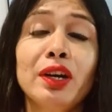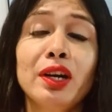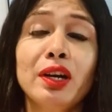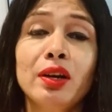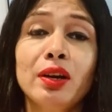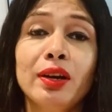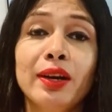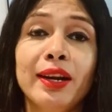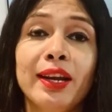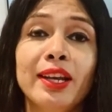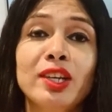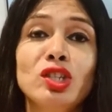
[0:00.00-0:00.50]

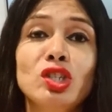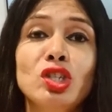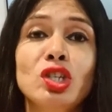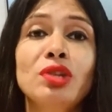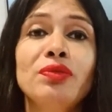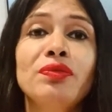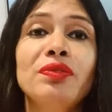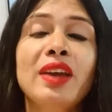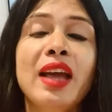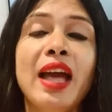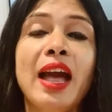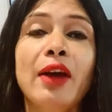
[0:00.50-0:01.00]

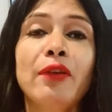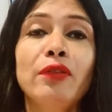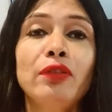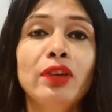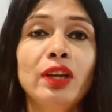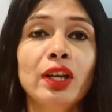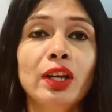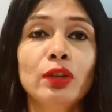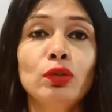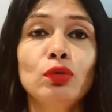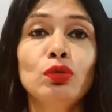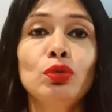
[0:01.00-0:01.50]
correction we have
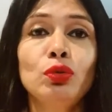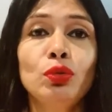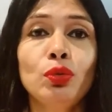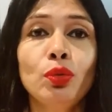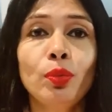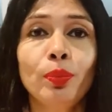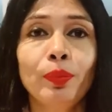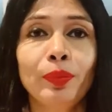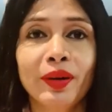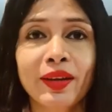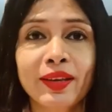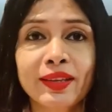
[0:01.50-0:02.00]
done
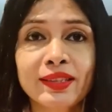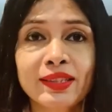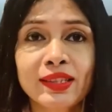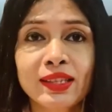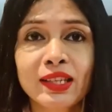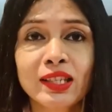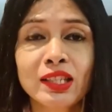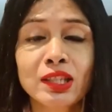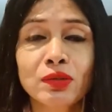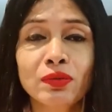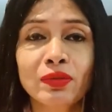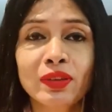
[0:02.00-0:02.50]
through
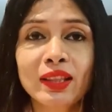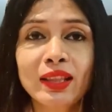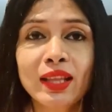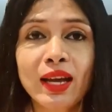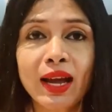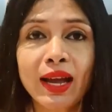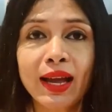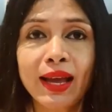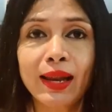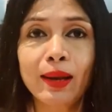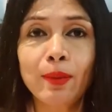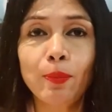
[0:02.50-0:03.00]
braces with the
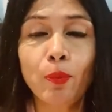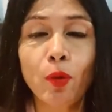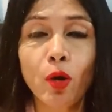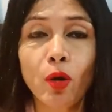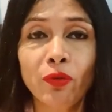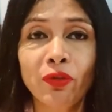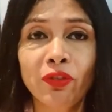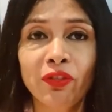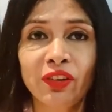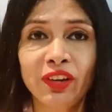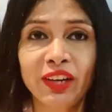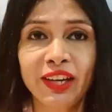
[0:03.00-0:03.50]
help
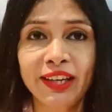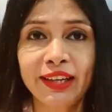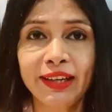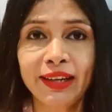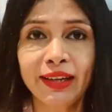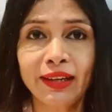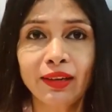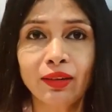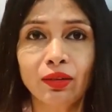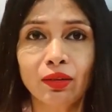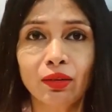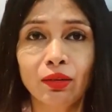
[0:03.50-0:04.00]
of
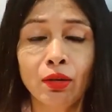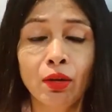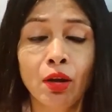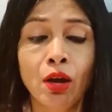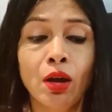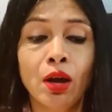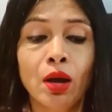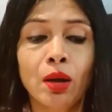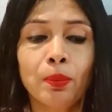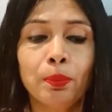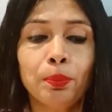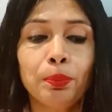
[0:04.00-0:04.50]
retainer.
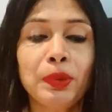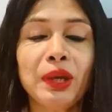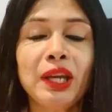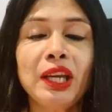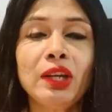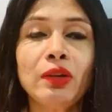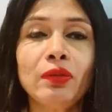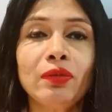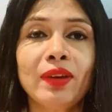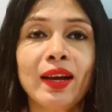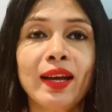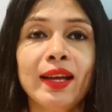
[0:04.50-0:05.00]

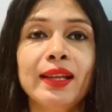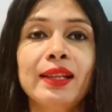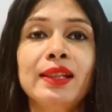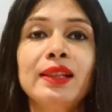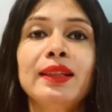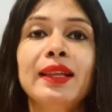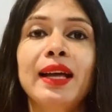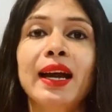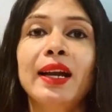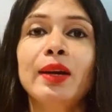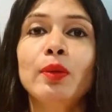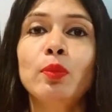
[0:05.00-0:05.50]
Meanwhile,
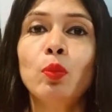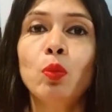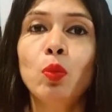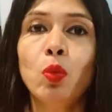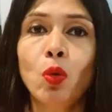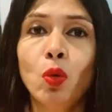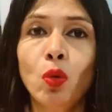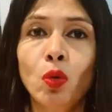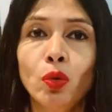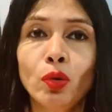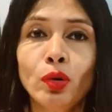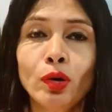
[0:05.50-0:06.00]
that
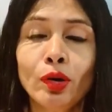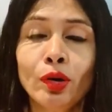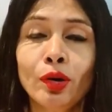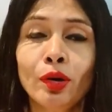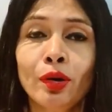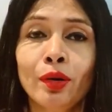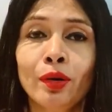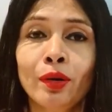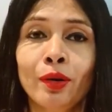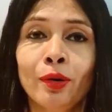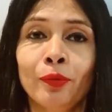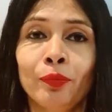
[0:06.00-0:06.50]
bone
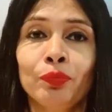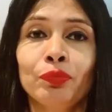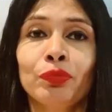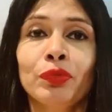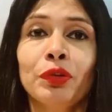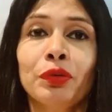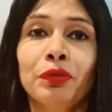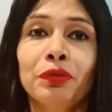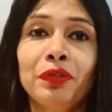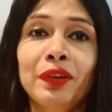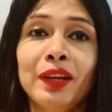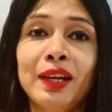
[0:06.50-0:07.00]

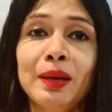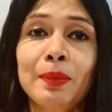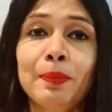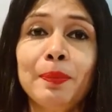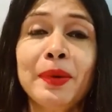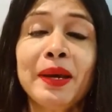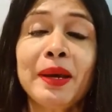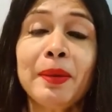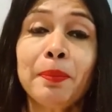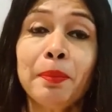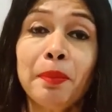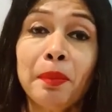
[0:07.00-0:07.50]
will
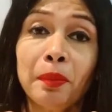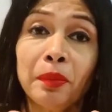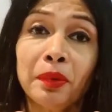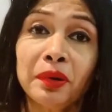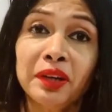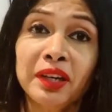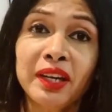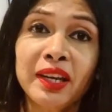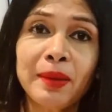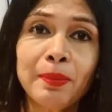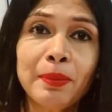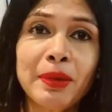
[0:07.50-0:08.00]
be
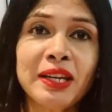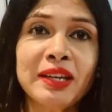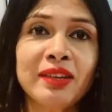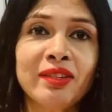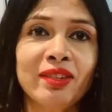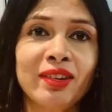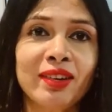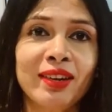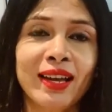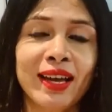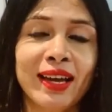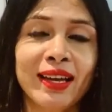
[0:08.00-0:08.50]

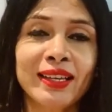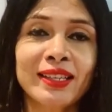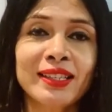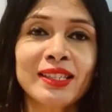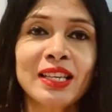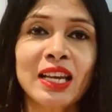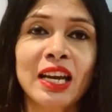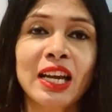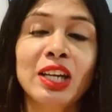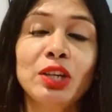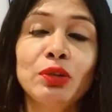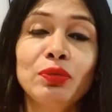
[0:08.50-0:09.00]
remineralized,
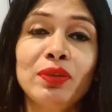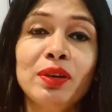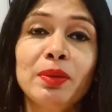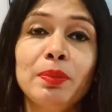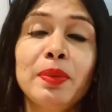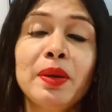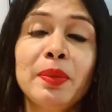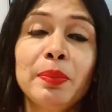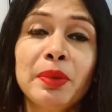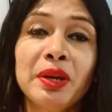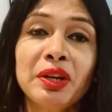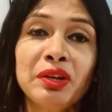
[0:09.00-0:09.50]
it will
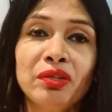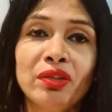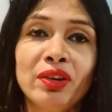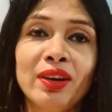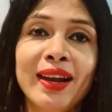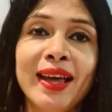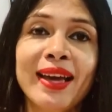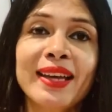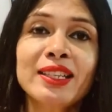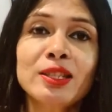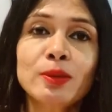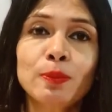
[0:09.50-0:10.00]
be
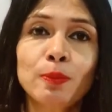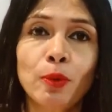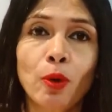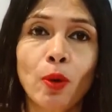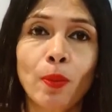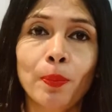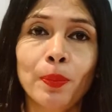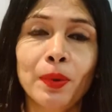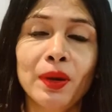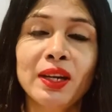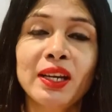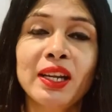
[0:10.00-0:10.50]
mineralized
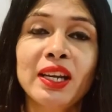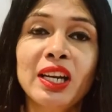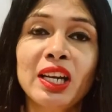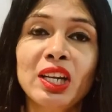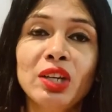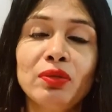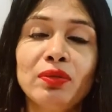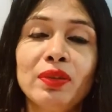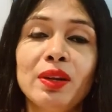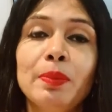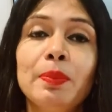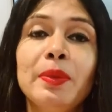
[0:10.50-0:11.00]
properly,
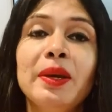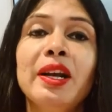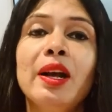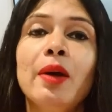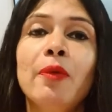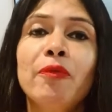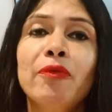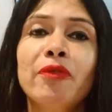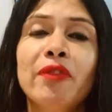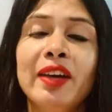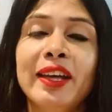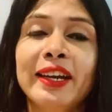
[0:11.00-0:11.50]
it will
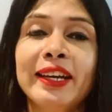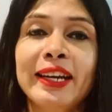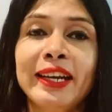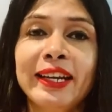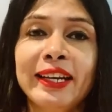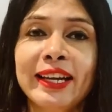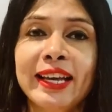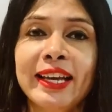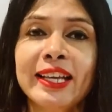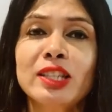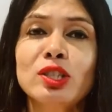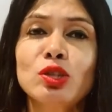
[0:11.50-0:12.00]
become very
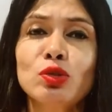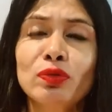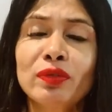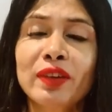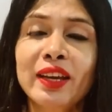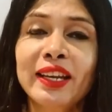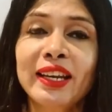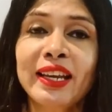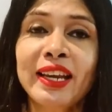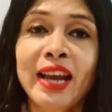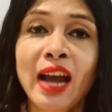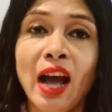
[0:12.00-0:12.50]
dense,
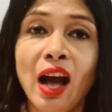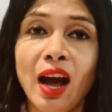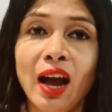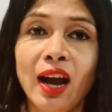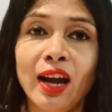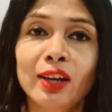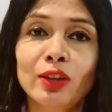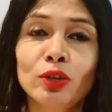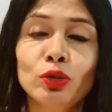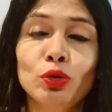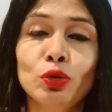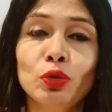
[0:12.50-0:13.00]
very
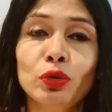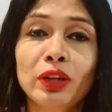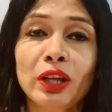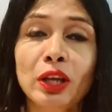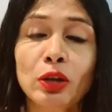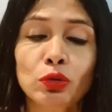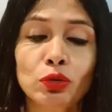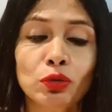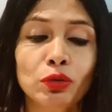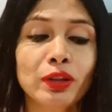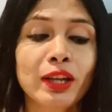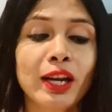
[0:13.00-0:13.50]
hard,
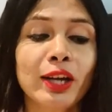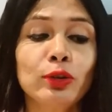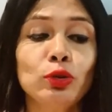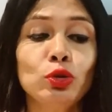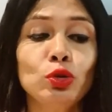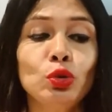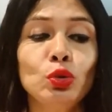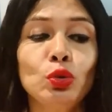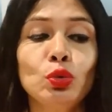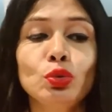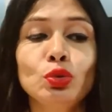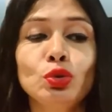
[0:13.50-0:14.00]
so that
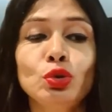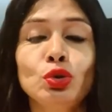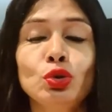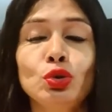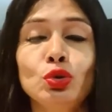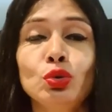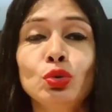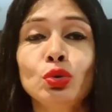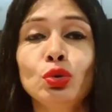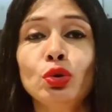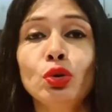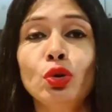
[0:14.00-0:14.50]
tooth
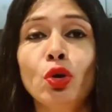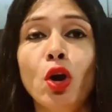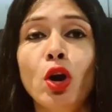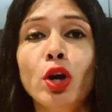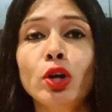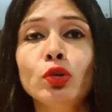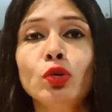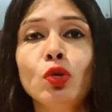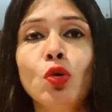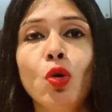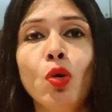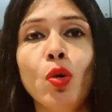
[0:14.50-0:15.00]
should
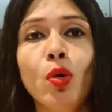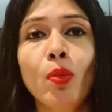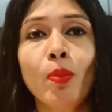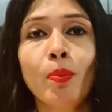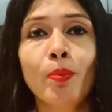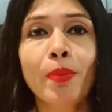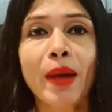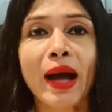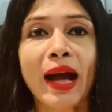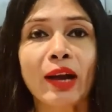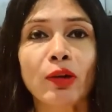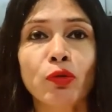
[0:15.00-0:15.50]
not go
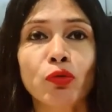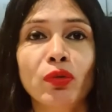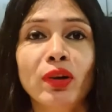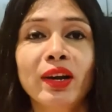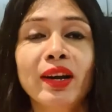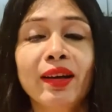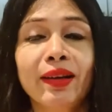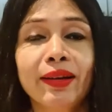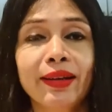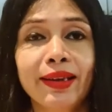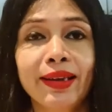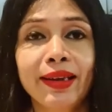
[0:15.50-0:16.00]

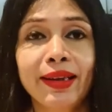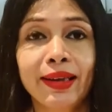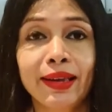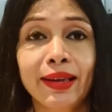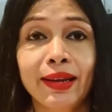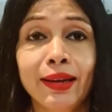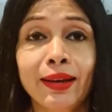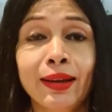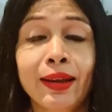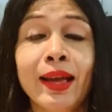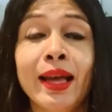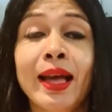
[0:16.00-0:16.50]
backward
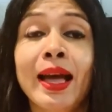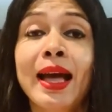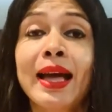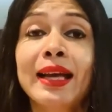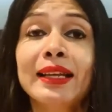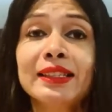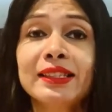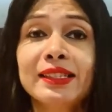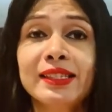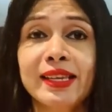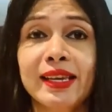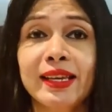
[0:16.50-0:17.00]
again.
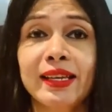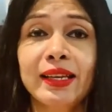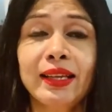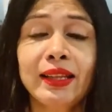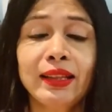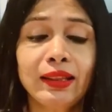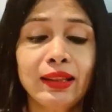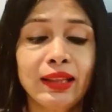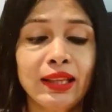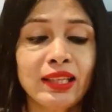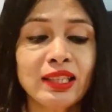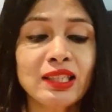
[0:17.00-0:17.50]
And
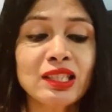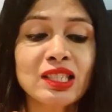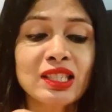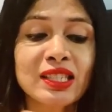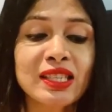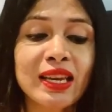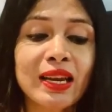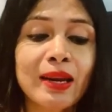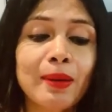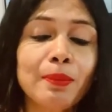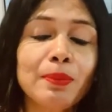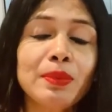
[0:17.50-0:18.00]
second thing,
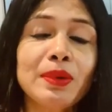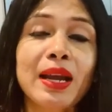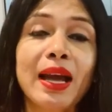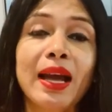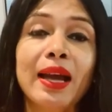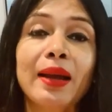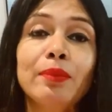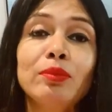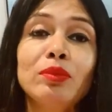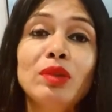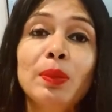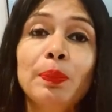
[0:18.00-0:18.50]
same
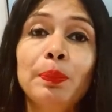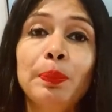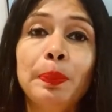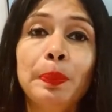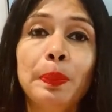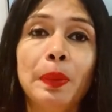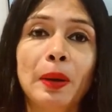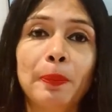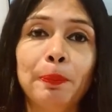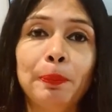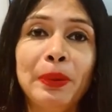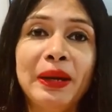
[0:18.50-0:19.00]
time the
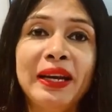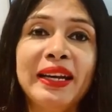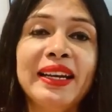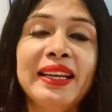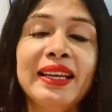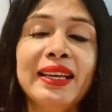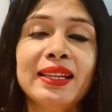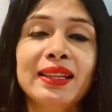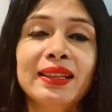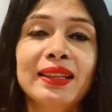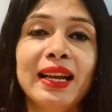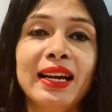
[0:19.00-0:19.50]

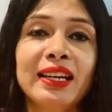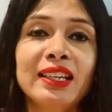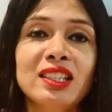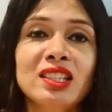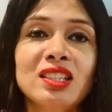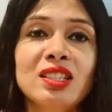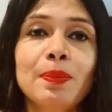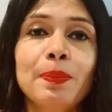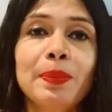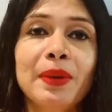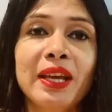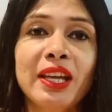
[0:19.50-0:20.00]
PDL, that
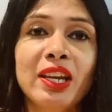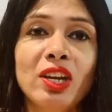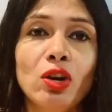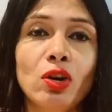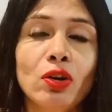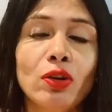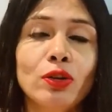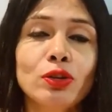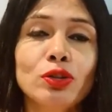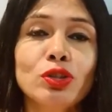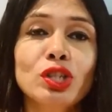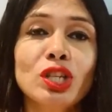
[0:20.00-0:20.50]
is the
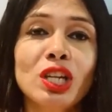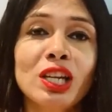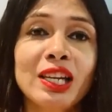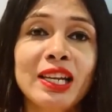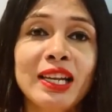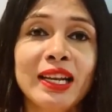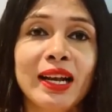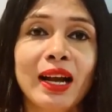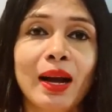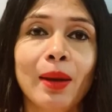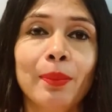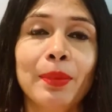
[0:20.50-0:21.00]
periodontial
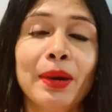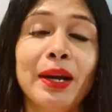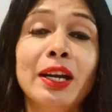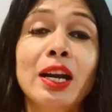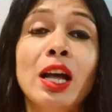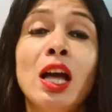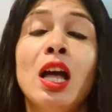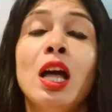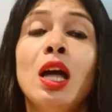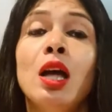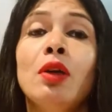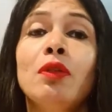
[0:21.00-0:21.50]
ligament,
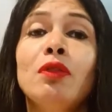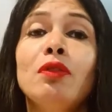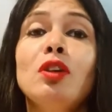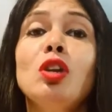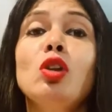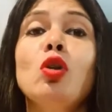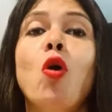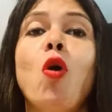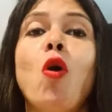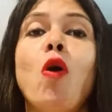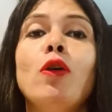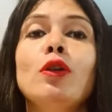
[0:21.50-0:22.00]

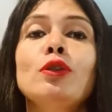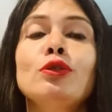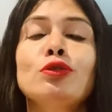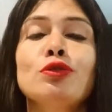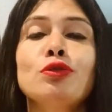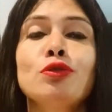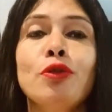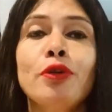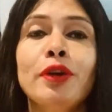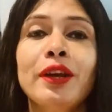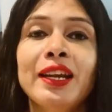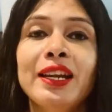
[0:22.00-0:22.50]
will
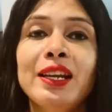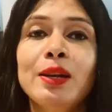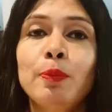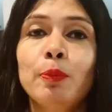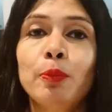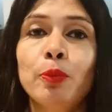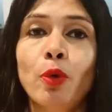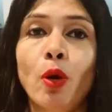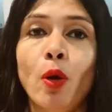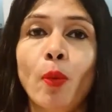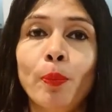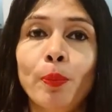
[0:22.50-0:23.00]
also heal
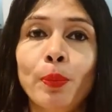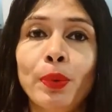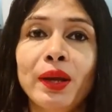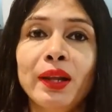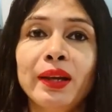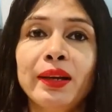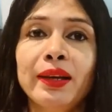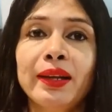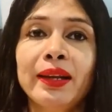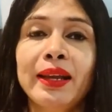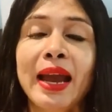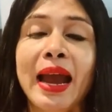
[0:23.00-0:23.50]

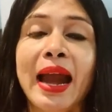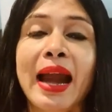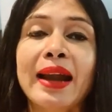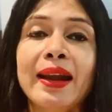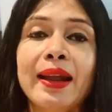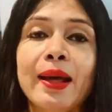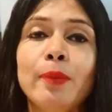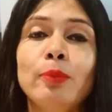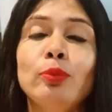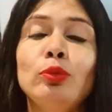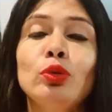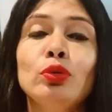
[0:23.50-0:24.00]
properly,
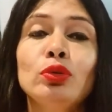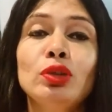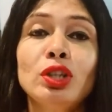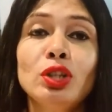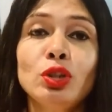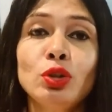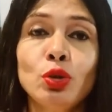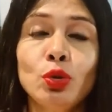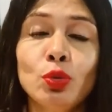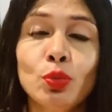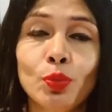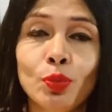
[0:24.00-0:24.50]
adapt to the
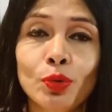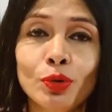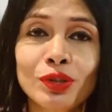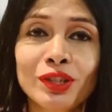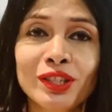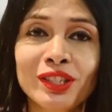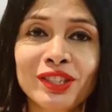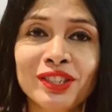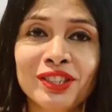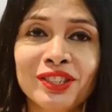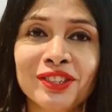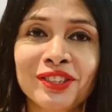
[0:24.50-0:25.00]
new
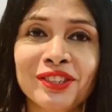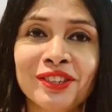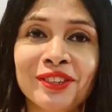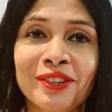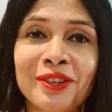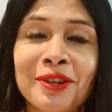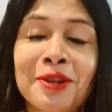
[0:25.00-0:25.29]
position.